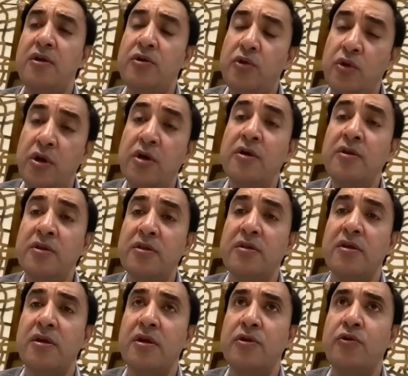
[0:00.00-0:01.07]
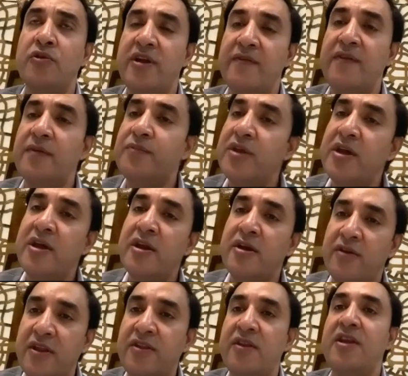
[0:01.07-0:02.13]
to learn, to develop their
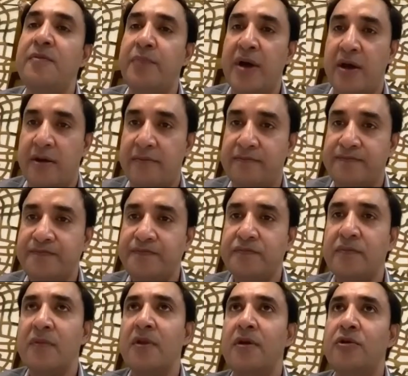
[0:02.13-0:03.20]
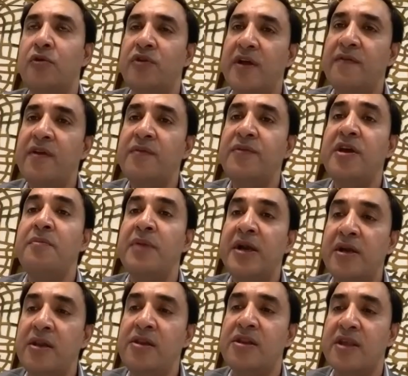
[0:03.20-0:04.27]
reasoning power, to develop their
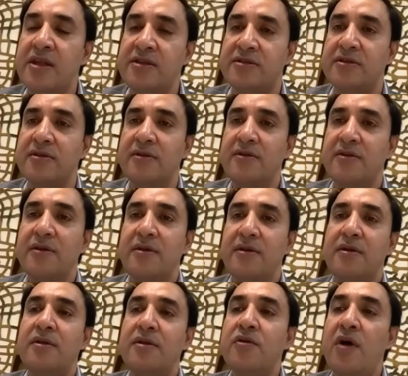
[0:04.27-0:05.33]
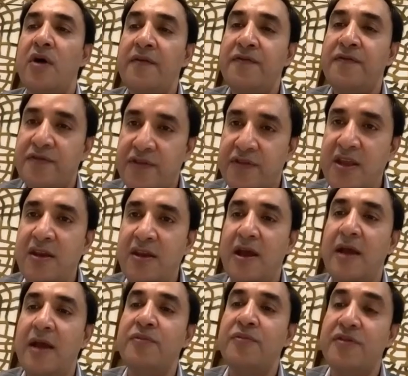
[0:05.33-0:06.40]
mental skills. So I'm
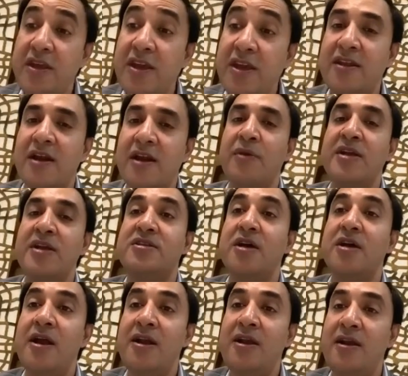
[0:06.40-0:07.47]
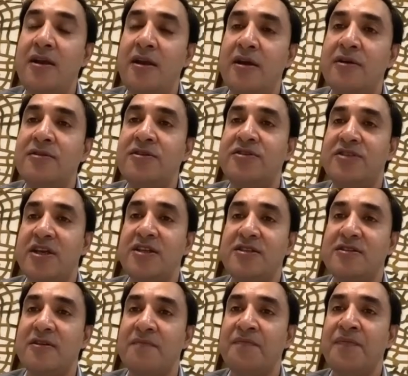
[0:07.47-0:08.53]
seeing that my child learns
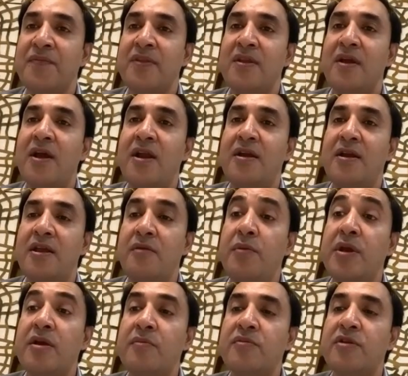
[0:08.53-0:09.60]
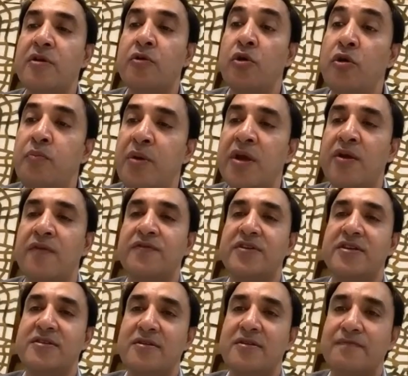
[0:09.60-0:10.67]
chess and he becomes a good player of
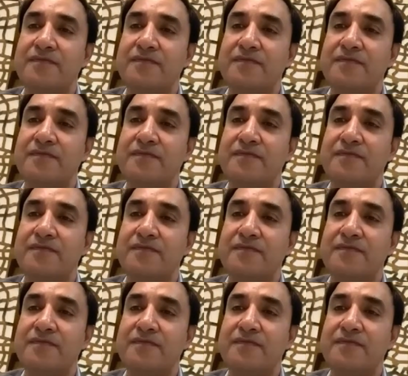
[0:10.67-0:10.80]
chess.